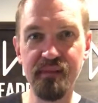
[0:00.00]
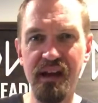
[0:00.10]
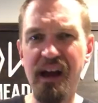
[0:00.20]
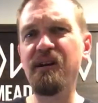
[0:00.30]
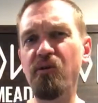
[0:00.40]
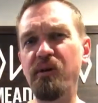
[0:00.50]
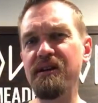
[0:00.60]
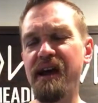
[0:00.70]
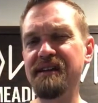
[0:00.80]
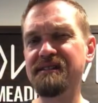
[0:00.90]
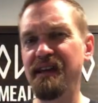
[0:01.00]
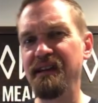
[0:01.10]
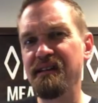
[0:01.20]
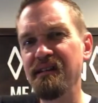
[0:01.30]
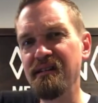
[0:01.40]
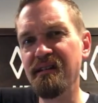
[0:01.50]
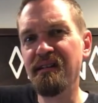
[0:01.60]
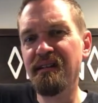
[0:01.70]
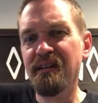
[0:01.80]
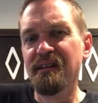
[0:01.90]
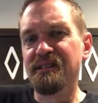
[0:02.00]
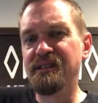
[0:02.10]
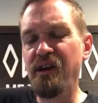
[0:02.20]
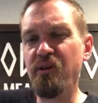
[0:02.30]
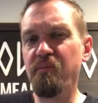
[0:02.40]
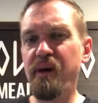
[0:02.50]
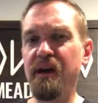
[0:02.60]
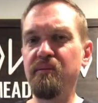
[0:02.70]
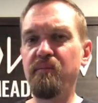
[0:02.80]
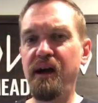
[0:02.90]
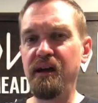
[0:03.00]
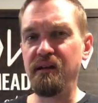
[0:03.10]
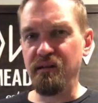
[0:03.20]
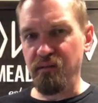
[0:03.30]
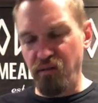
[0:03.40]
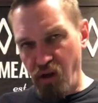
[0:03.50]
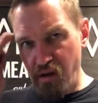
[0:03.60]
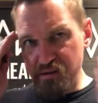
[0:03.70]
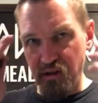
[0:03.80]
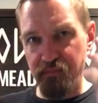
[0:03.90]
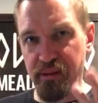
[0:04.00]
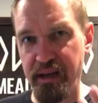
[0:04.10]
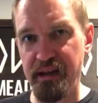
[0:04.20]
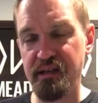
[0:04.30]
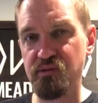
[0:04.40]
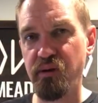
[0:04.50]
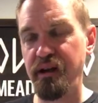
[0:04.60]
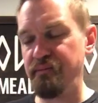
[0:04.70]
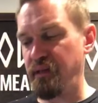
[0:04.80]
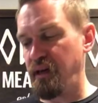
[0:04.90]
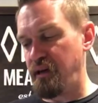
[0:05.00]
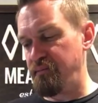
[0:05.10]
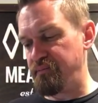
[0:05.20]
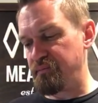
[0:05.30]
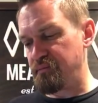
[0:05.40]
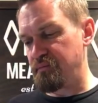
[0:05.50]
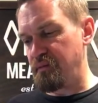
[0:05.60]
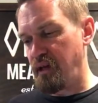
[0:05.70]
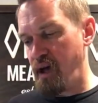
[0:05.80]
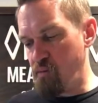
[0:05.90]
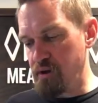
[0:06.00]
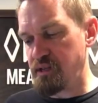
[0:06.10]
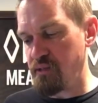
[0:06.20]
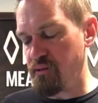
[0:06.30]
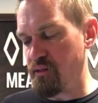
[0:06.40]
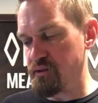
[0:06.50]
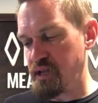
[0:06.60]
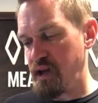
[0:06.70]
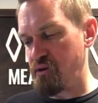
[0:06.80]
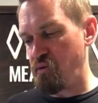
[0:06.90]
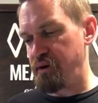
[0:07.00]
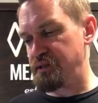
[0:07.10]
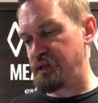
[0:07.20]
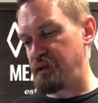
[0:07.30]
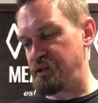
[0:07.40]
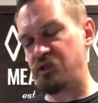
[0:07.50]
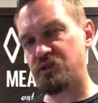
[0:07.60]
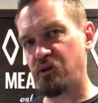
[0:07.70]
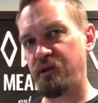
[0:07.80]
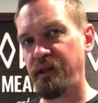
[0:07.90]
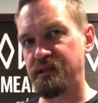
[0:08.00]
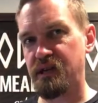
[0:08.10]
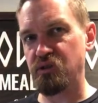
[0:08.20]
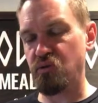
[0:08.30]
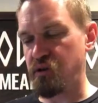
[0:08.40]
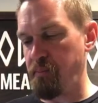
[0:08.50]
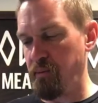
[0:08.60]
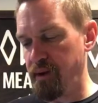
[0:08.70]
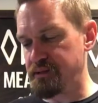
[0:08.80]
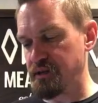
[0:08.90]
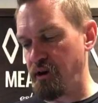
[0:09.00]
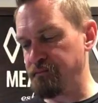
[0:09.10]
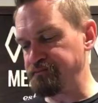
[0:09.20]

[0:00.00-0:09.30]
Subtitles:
I don't know. What do you guys think? So my long-term plan is, right, I rotate through those categories. I just started that schedule a couple months ago.